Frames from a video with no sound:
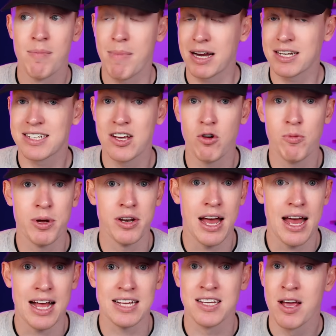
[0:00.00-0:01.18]
Max Kilman
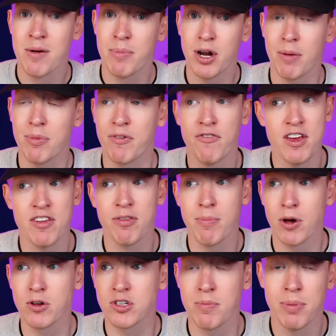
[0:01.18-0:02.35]
has put up the 5th
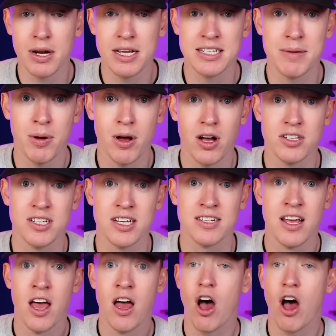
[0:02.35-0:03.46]
most completed passes